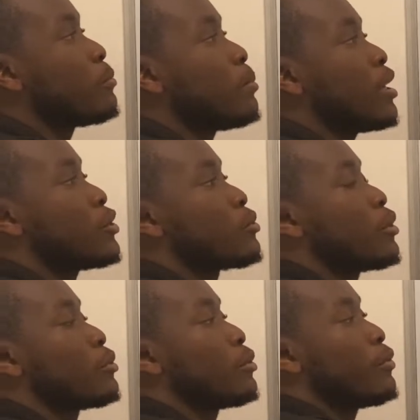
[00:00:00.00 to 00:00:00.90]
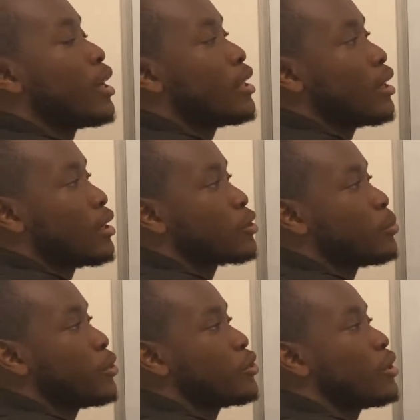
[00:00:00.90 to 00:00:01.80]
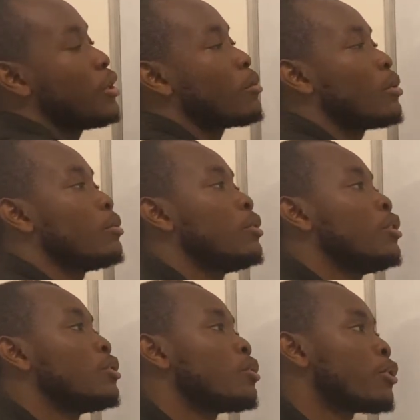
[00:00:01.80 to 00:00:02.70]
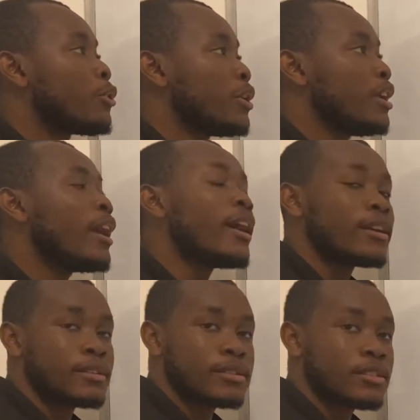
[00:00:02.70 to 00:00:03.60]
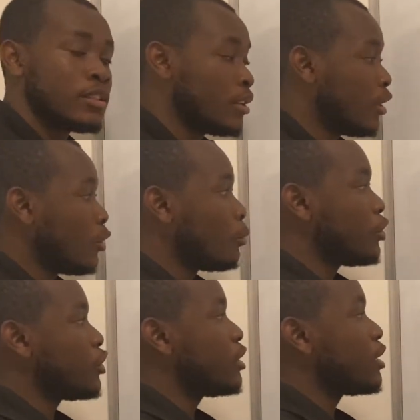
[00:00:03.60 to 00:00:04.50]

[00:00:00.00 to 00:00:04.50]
plus square root of other expression equal to 3x, which is the